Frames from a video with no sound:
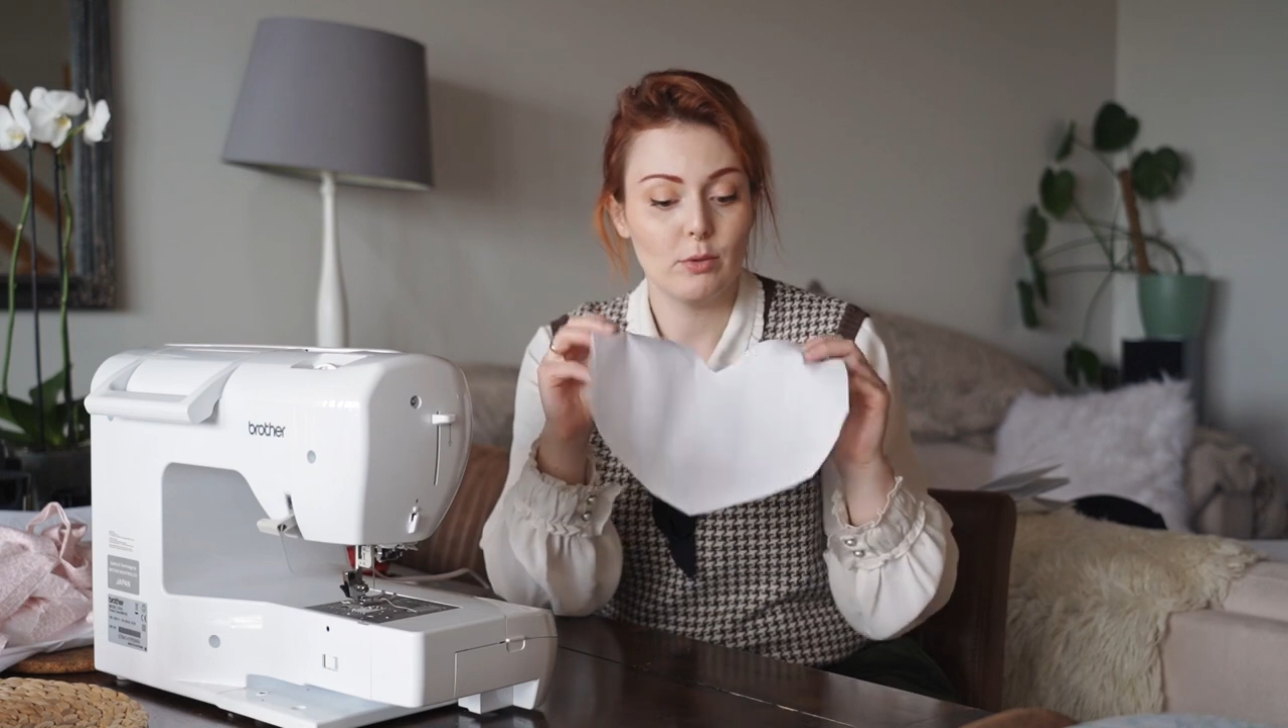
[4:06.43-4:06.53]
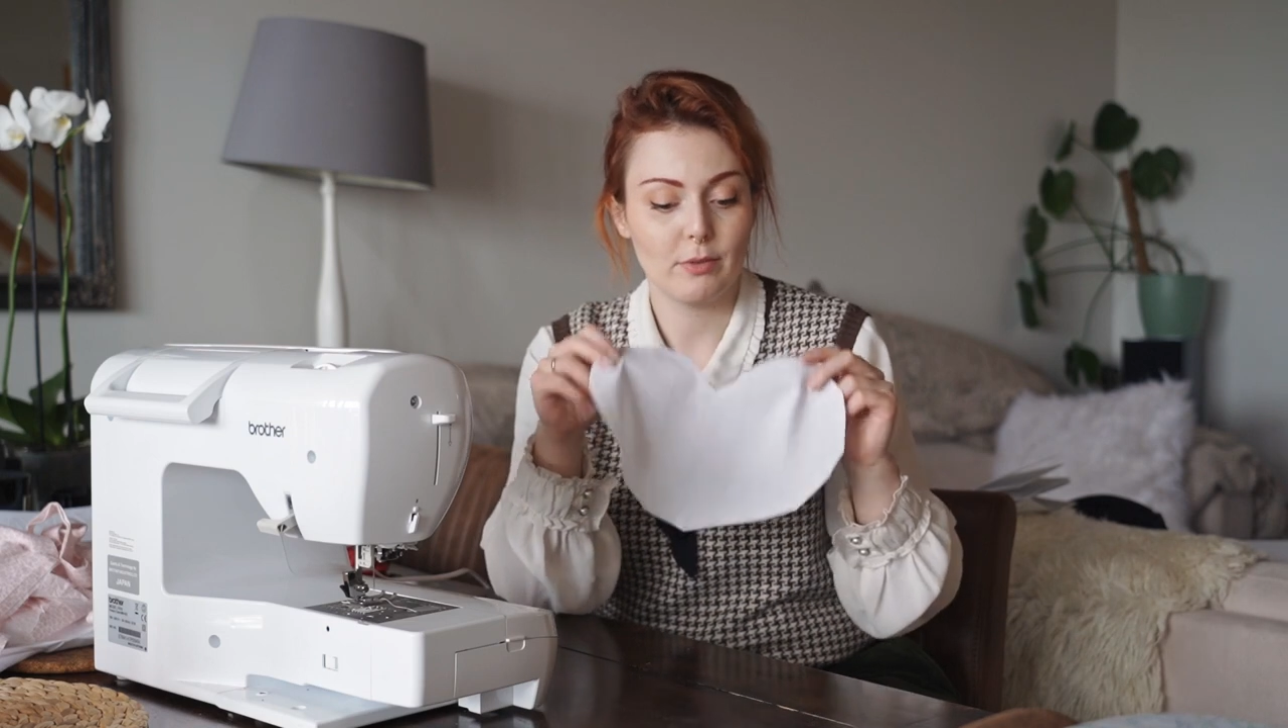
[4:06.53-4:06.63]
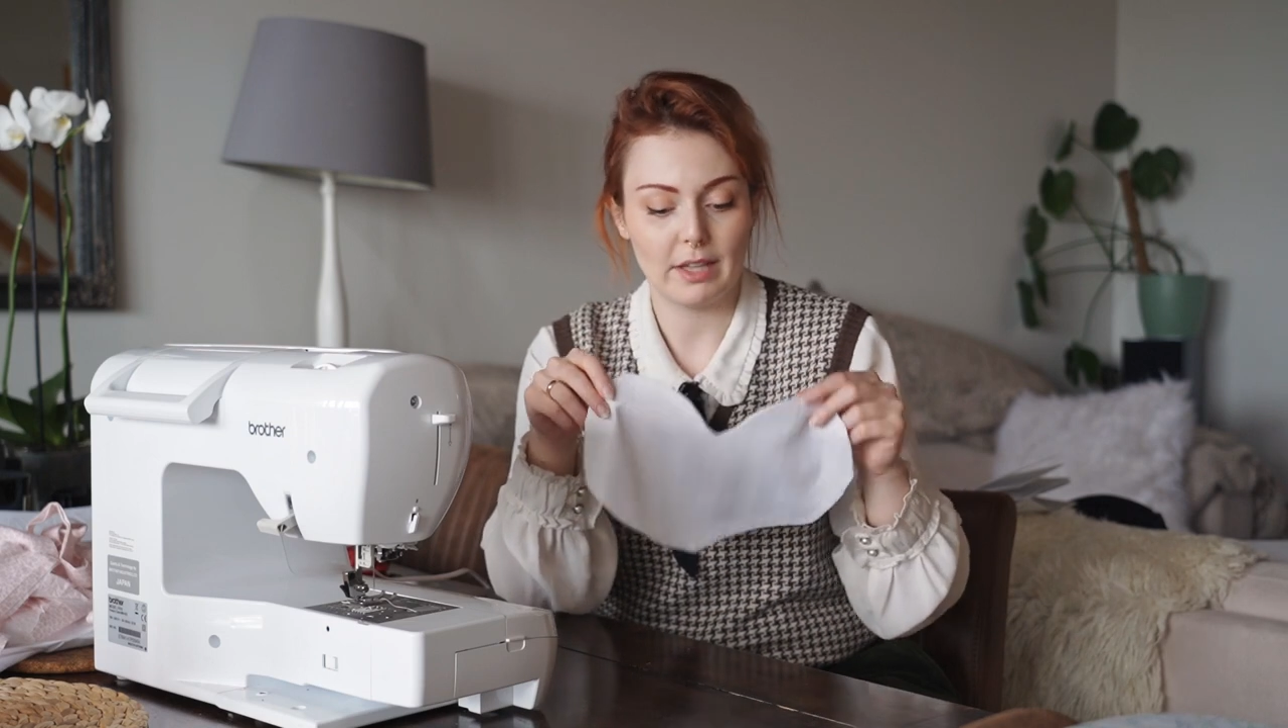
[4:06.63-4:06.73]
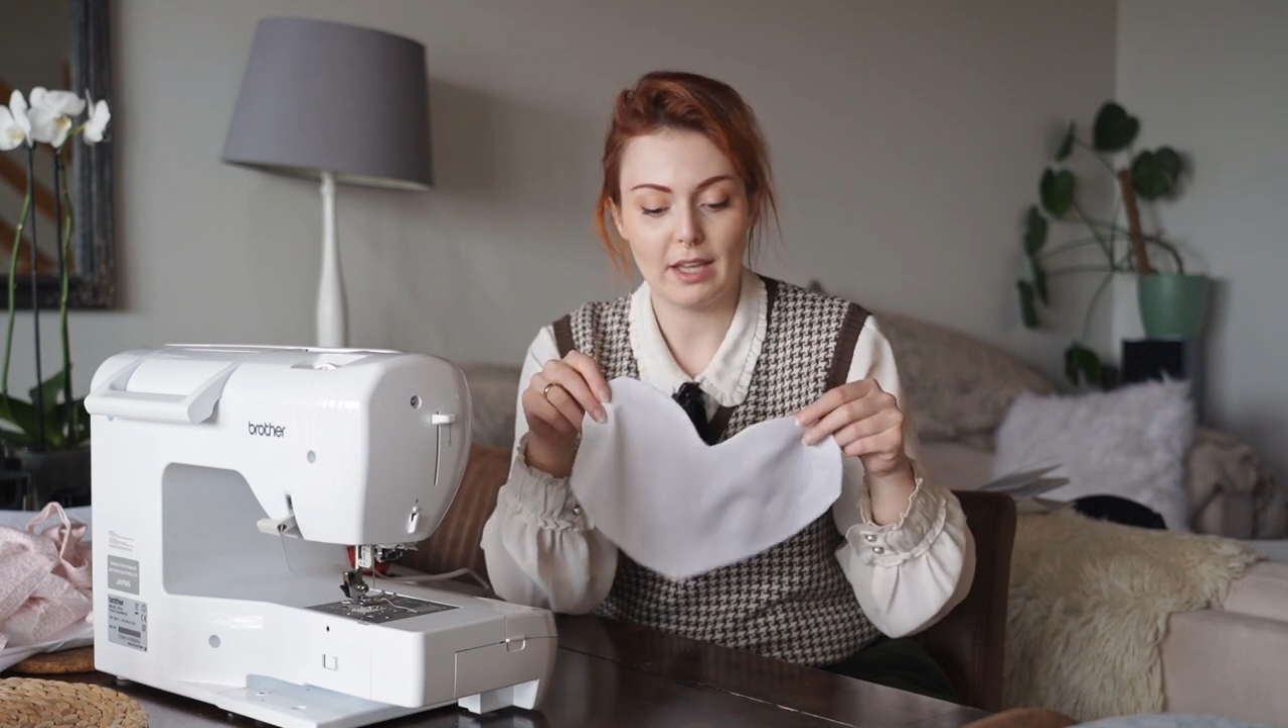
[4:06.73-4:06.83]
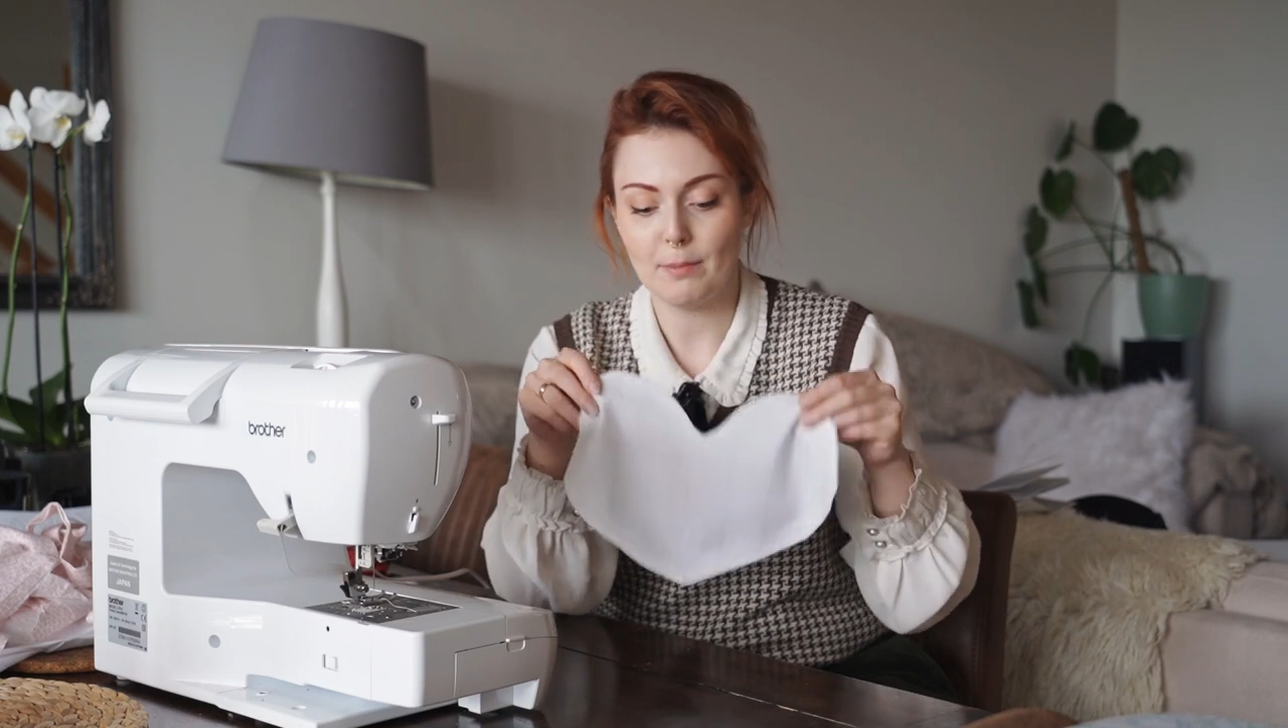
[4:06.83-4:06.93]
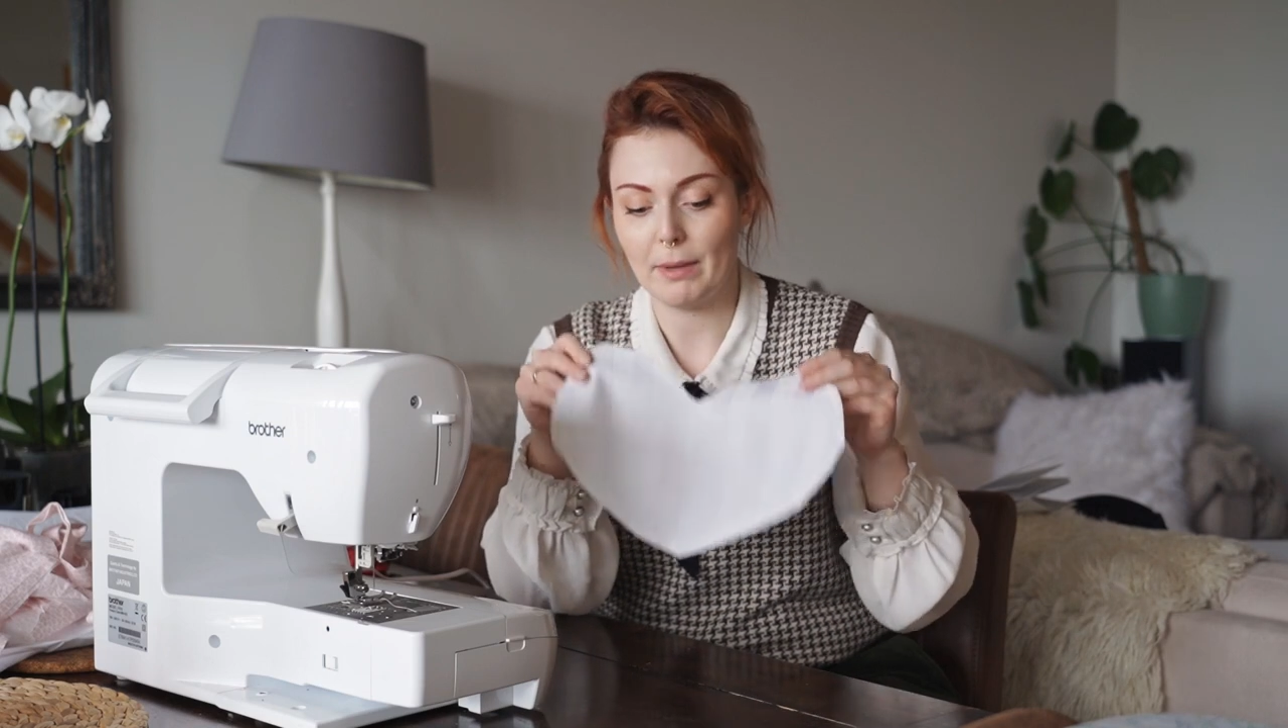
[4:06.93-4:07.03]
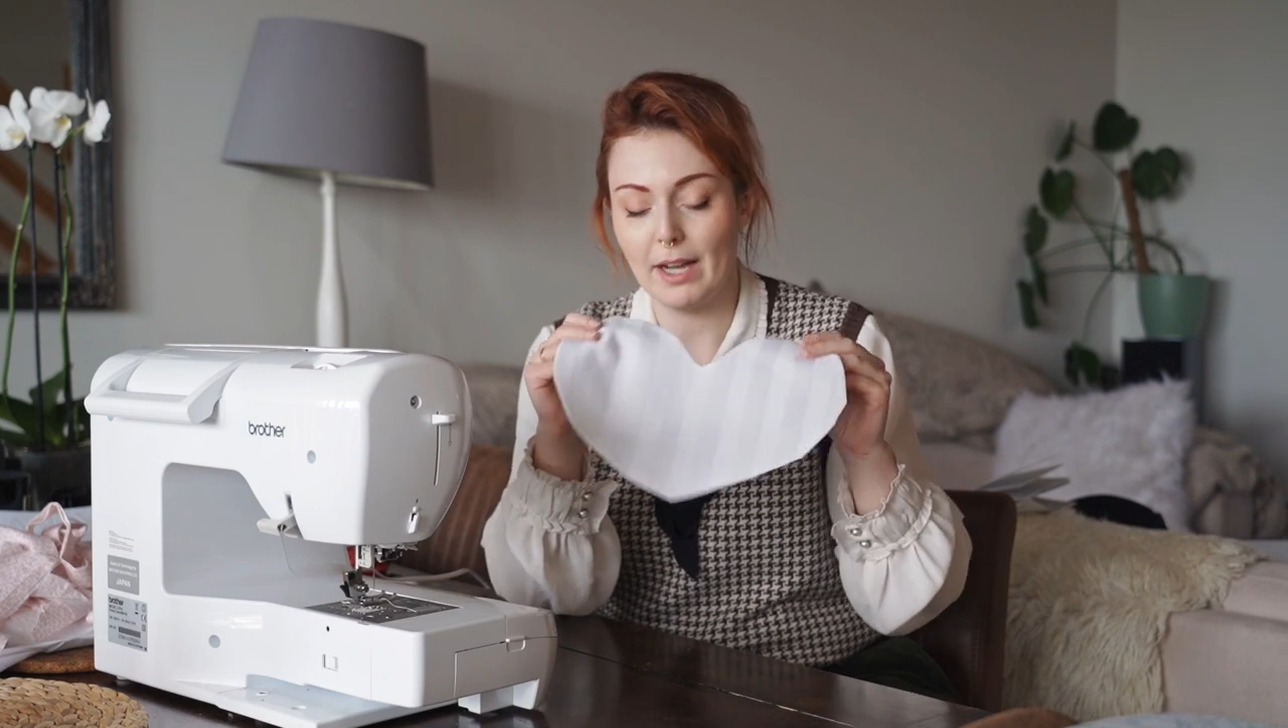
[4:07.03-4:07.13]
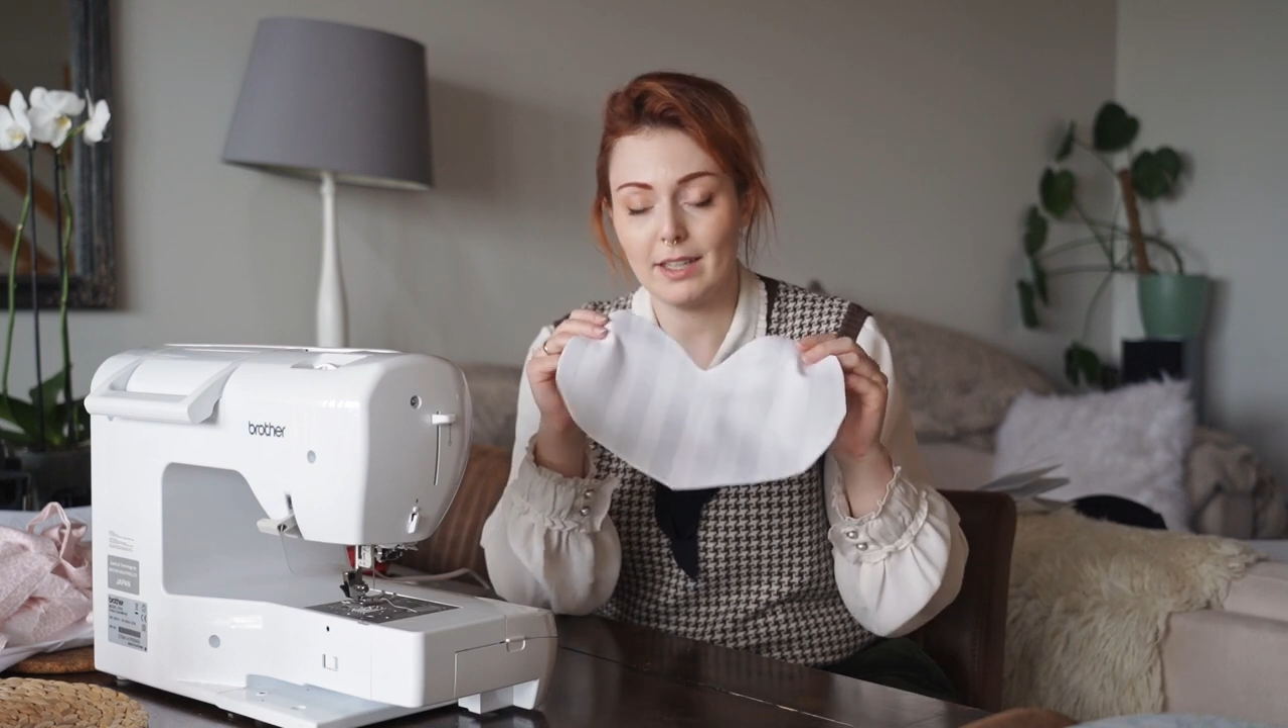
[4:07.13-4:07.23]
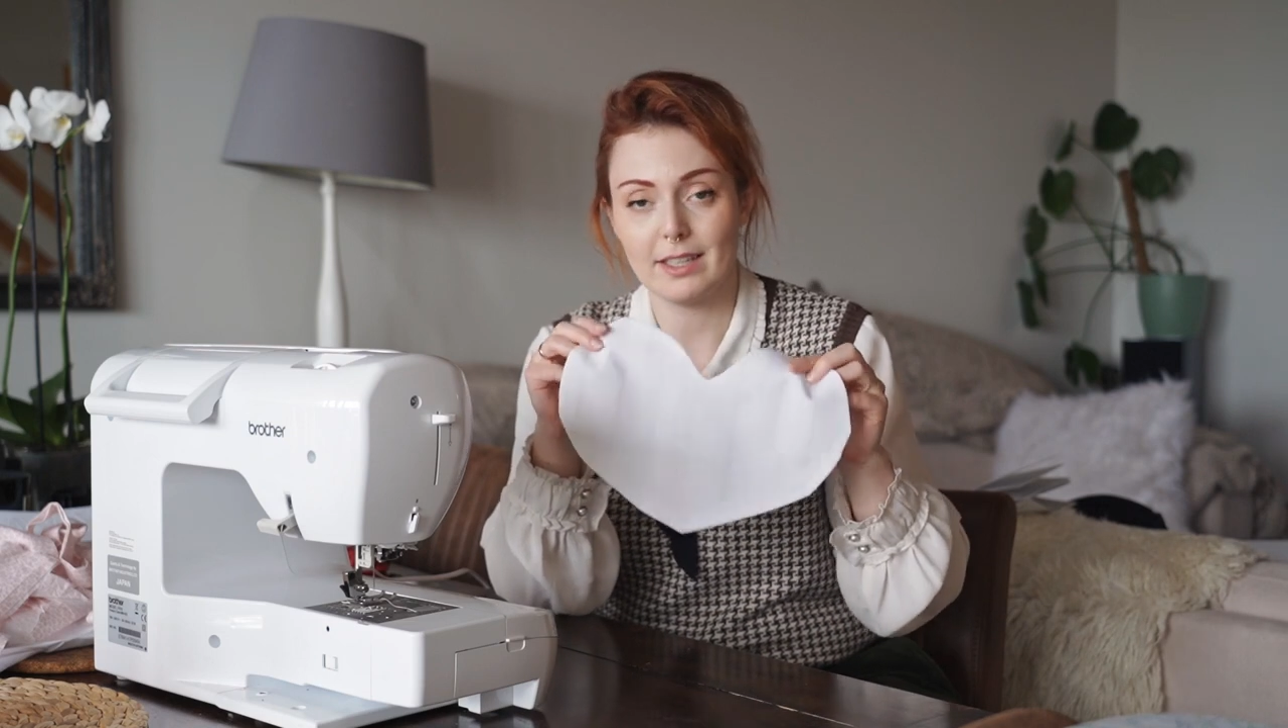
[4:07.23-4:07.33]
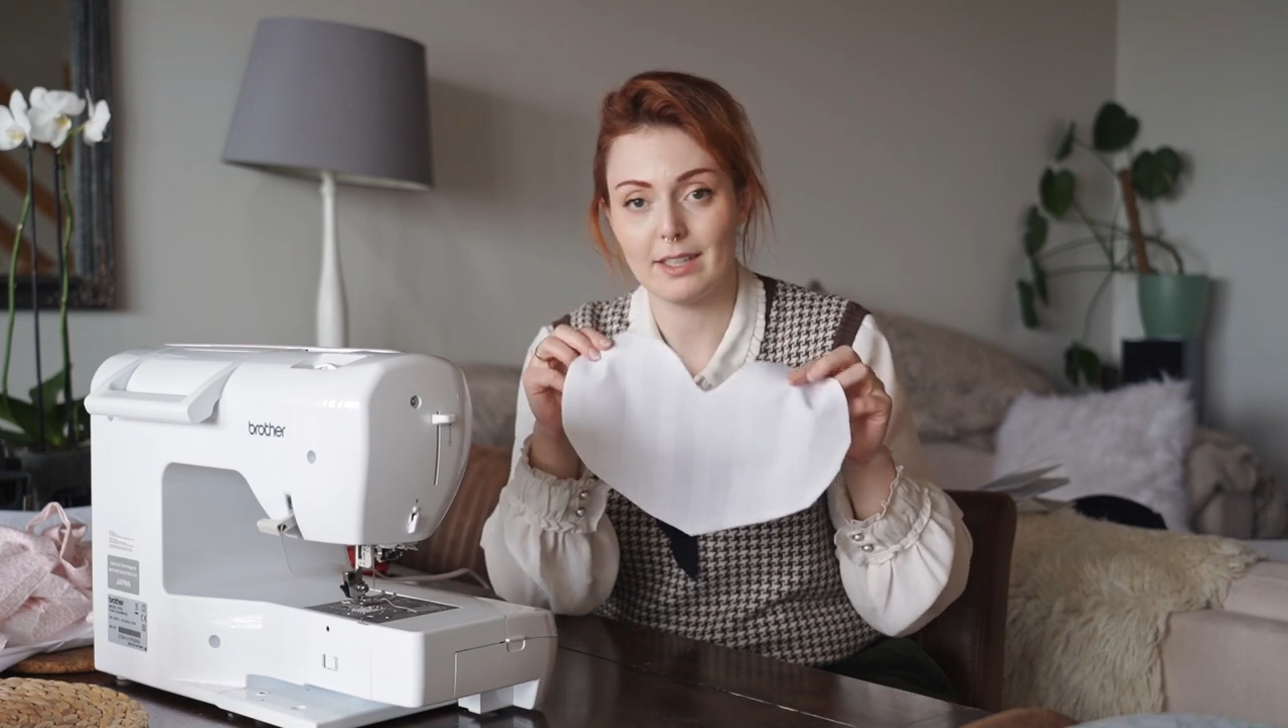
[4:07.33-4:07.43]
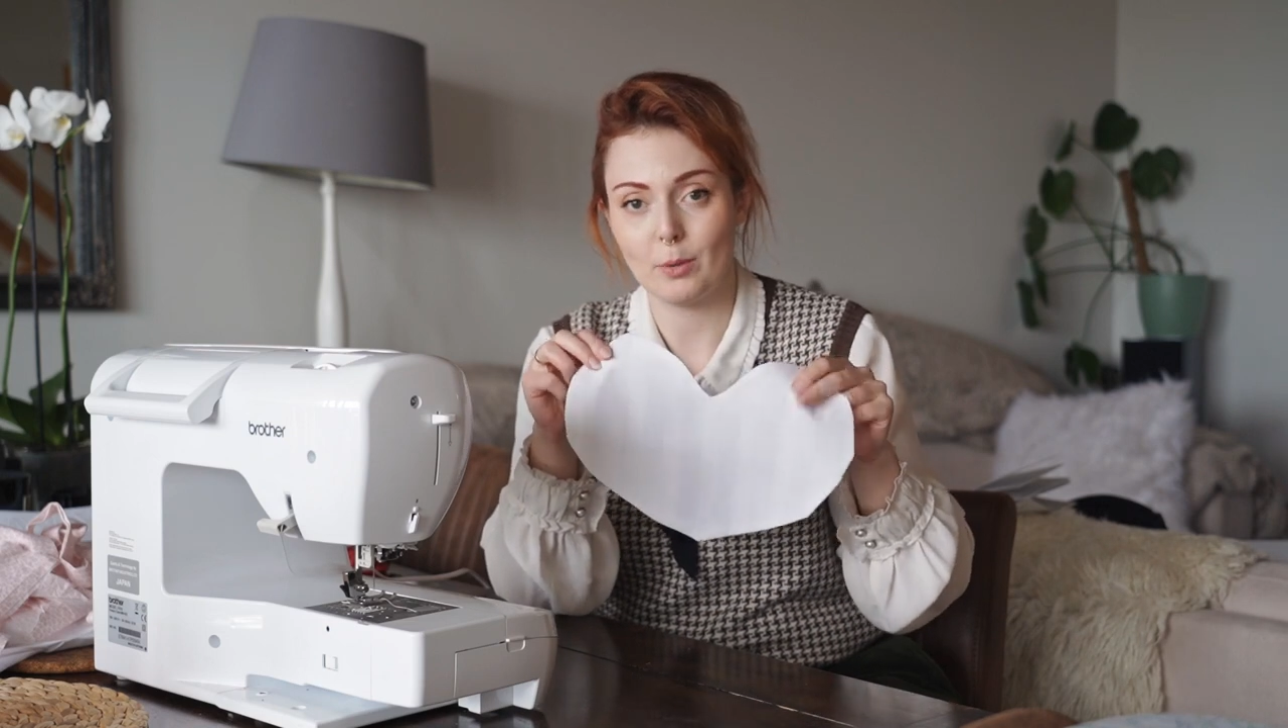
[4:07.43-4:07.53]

thinking back,